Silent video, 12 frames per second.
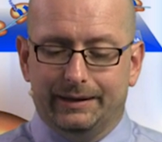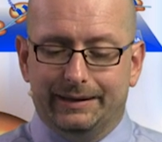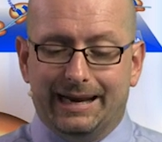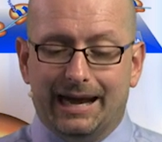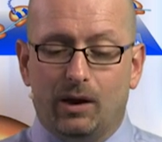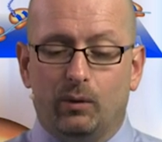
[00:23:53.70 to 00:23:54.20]

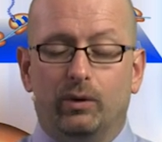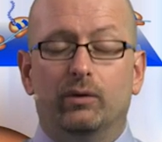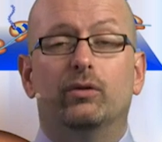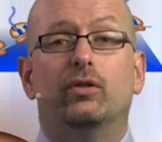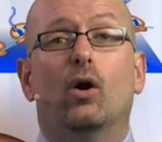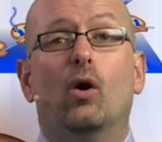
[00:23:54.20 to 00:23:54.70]
Now,
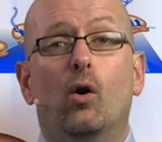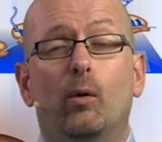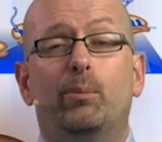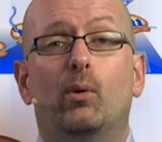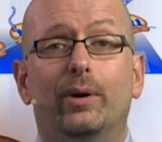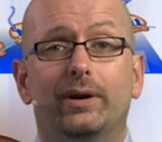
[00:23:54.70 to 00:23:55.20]
the whole
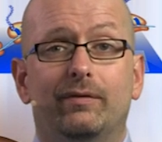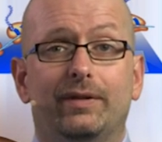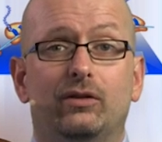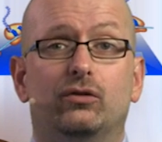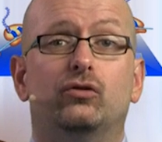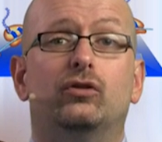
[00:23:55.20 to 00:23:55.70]
point of
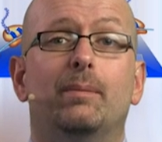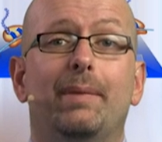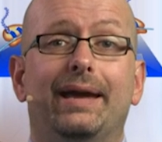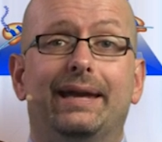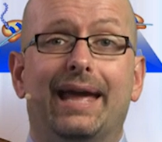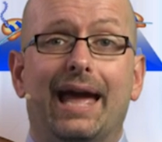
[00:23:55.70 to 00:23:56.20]
these is to
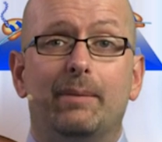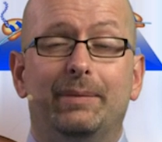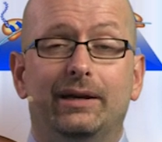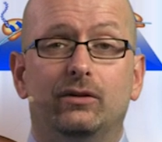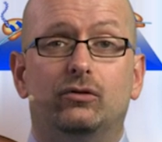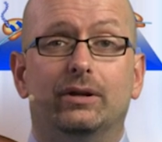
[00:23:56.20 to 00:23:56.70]
make
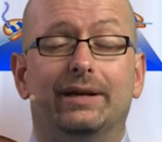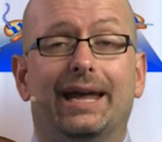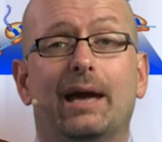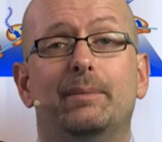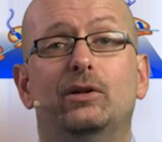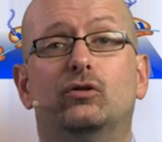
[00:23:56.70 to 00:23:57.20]
gametes, and
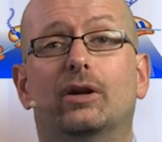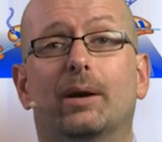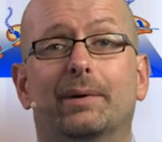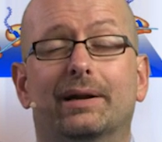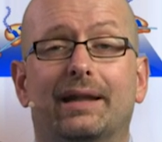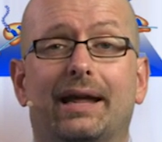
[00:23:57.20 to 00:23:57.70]
gametes
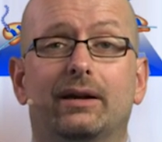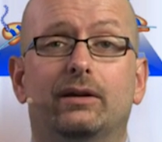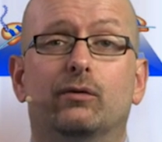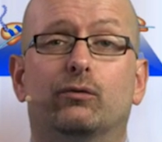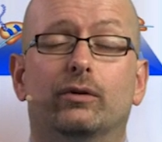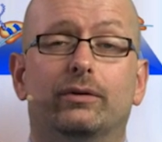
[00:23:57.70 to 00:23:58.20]
come in a lot of
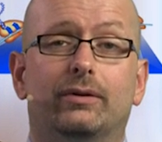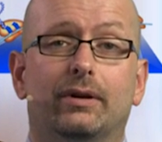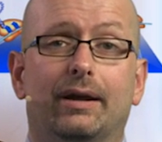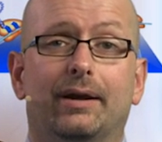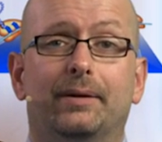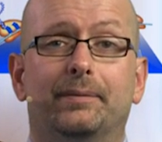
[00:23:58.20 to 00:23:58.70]
different
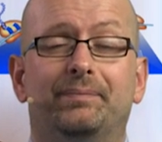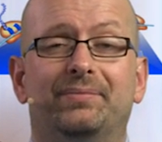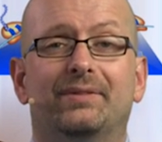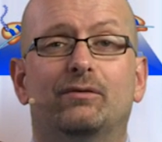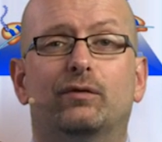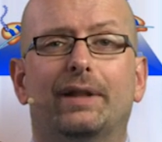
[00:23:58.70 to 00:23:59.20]

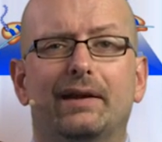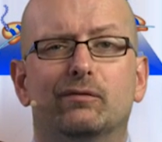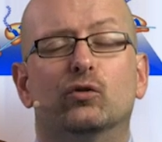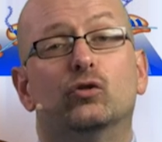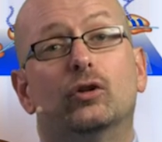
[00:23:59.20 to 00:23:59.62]
flavors